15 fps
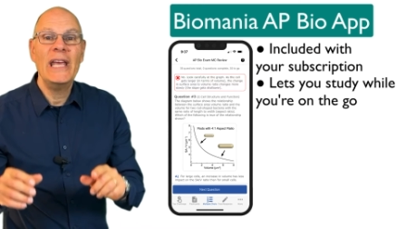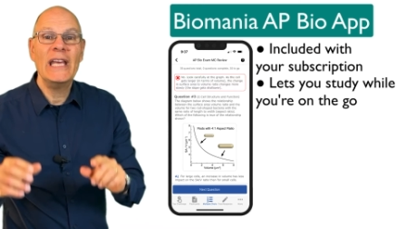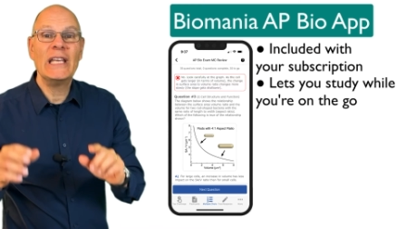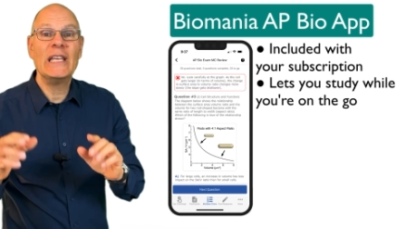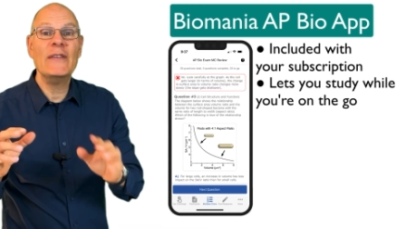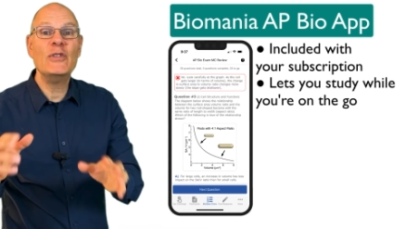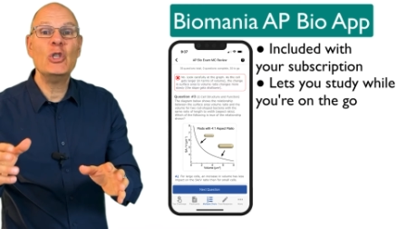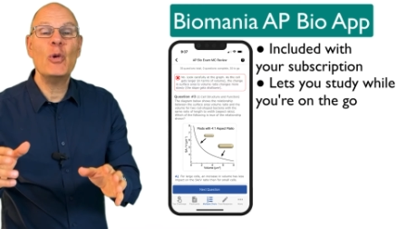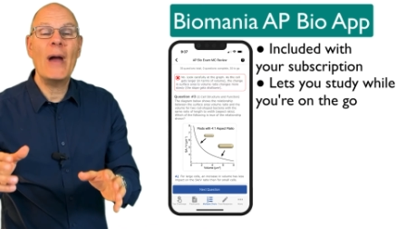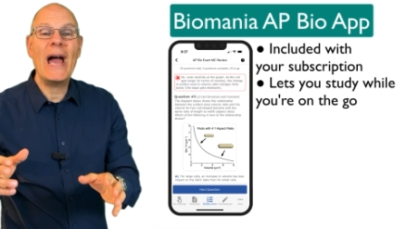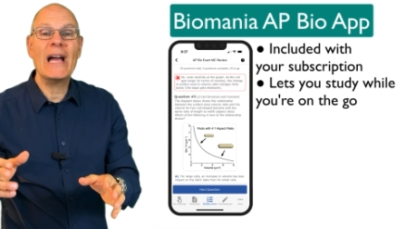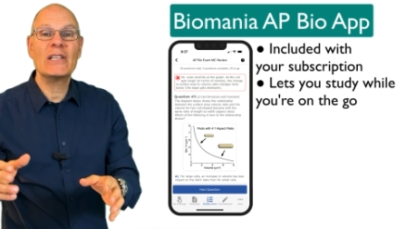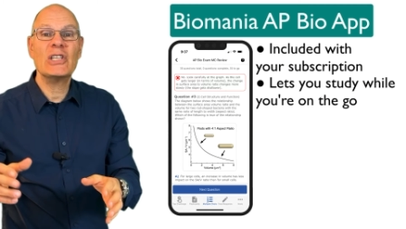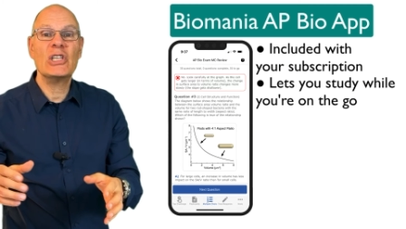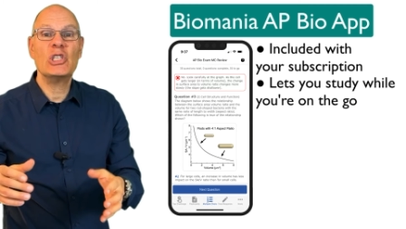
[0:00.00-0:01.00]
It gives you
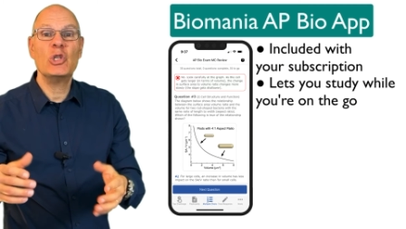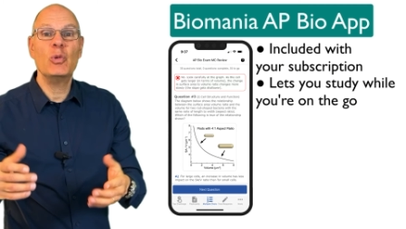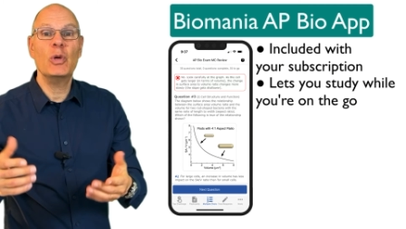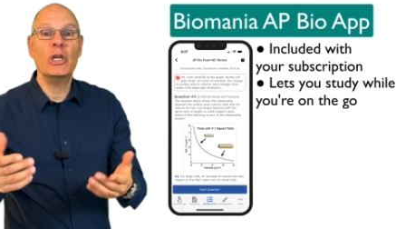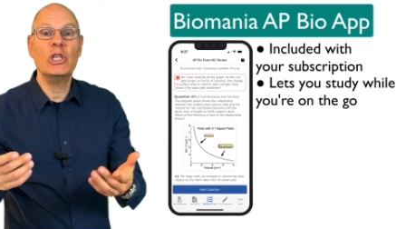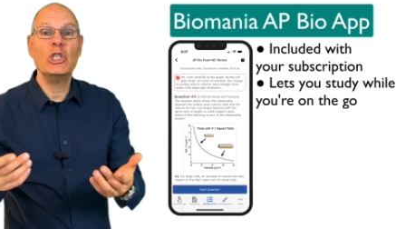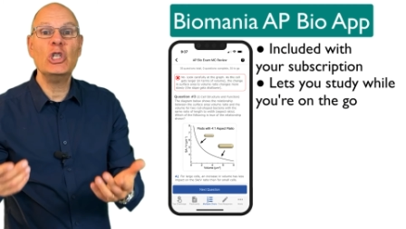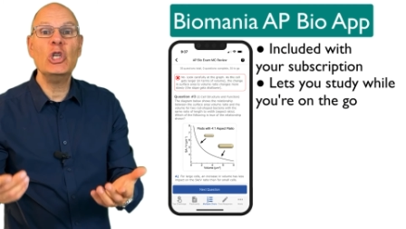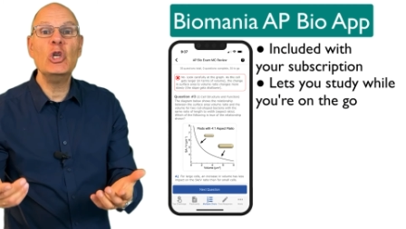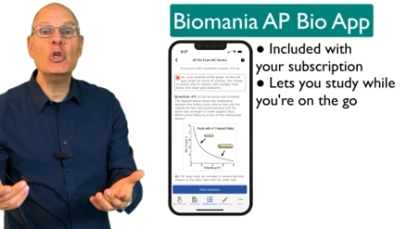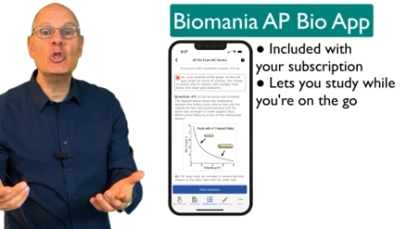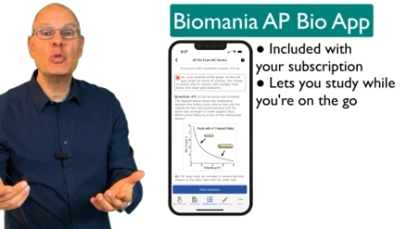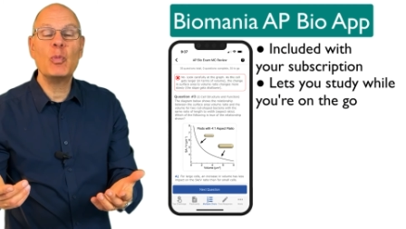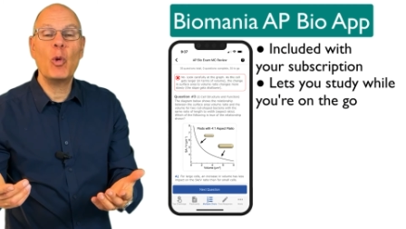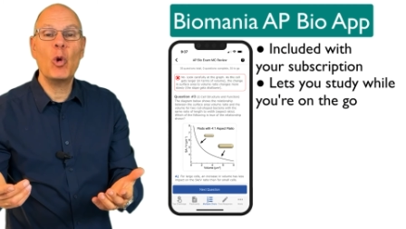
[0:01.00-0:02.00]
access to a
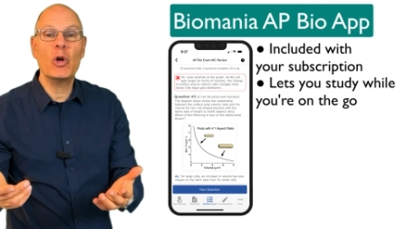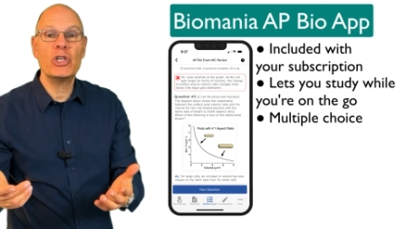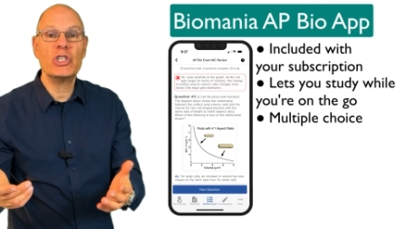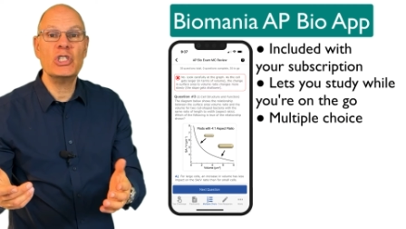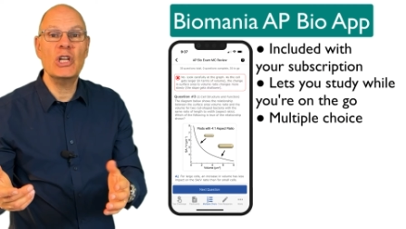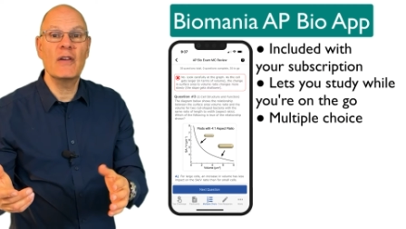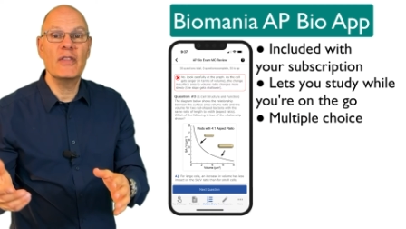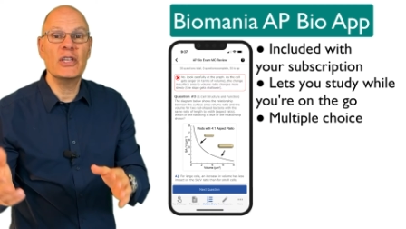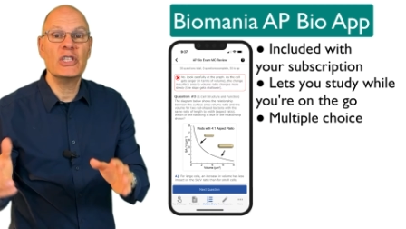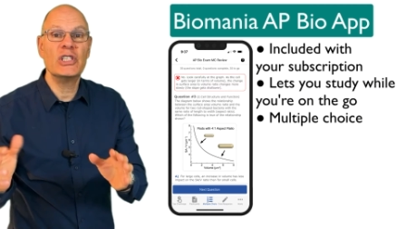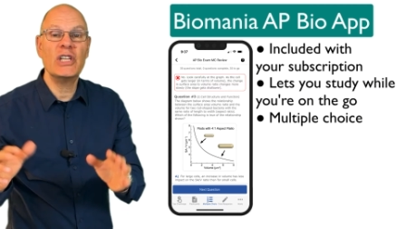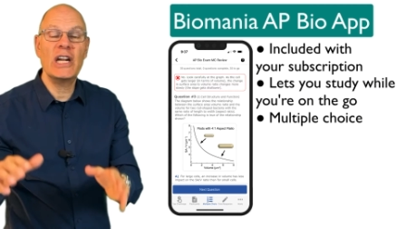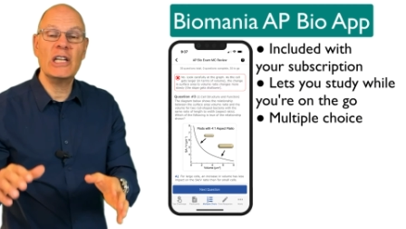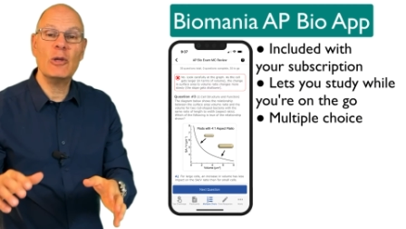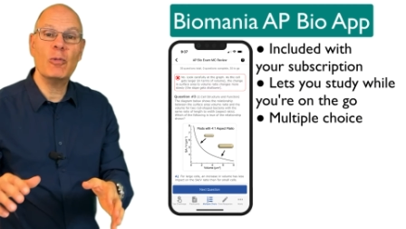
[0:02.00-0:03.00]
huge portion of the
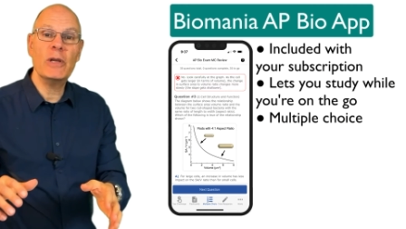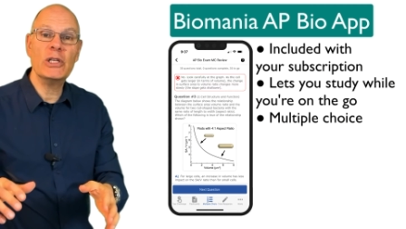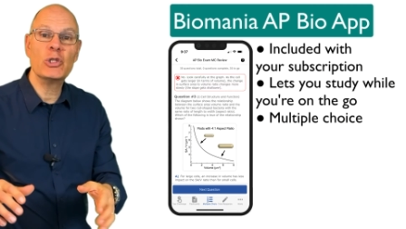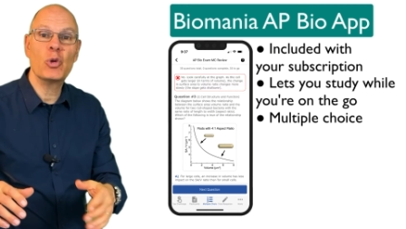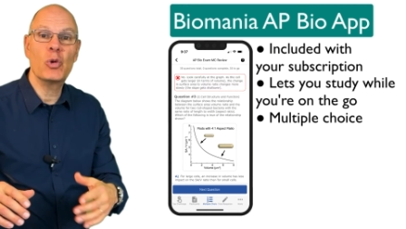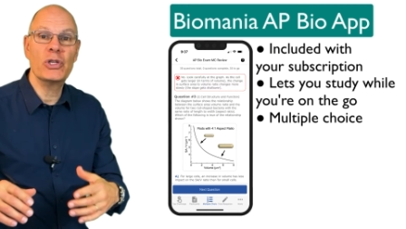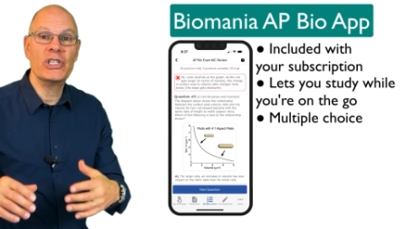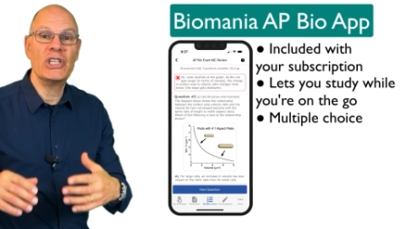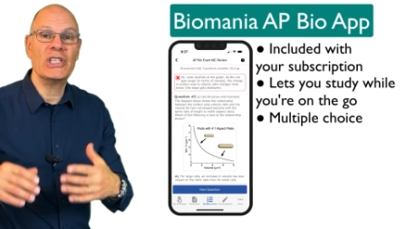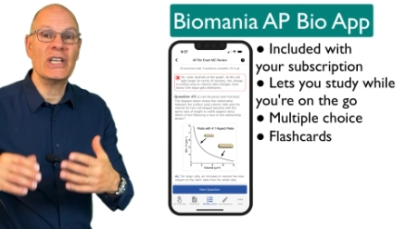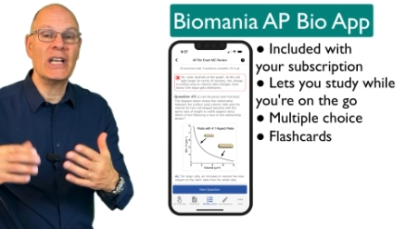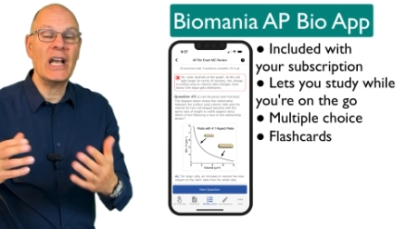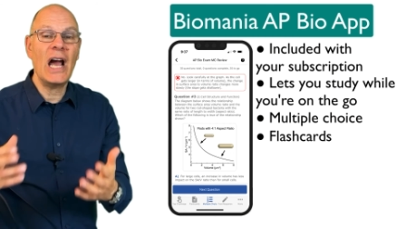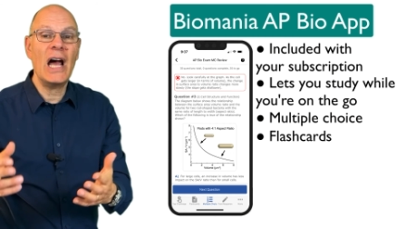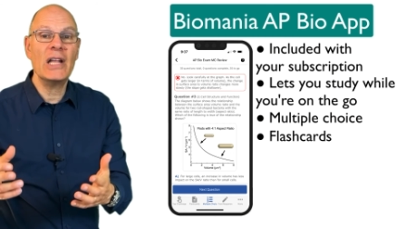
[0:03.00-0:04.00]
study resources
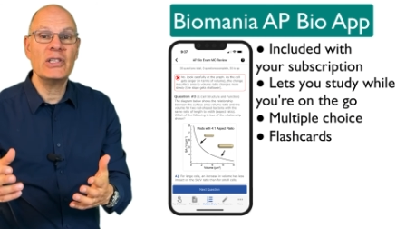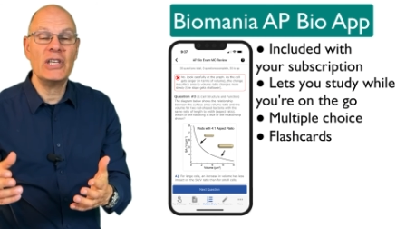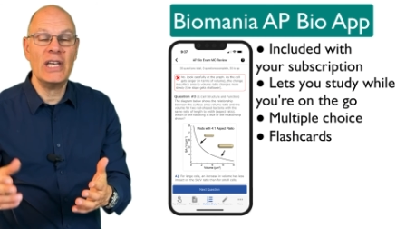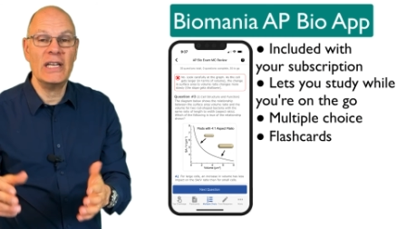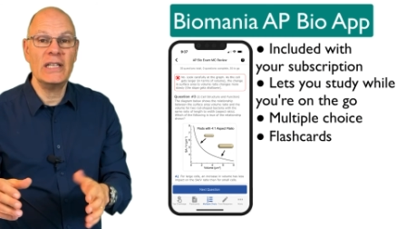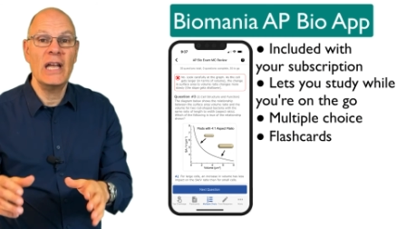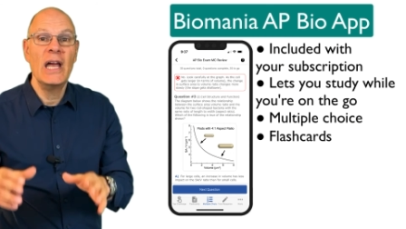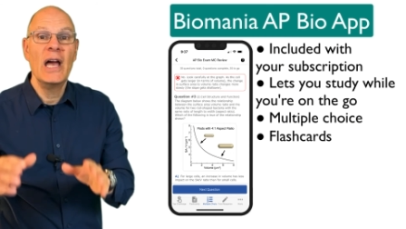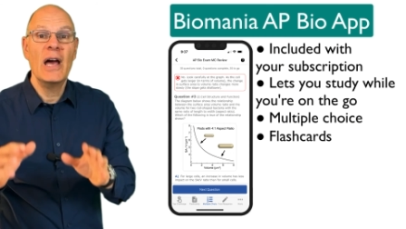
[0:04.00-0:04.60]
and content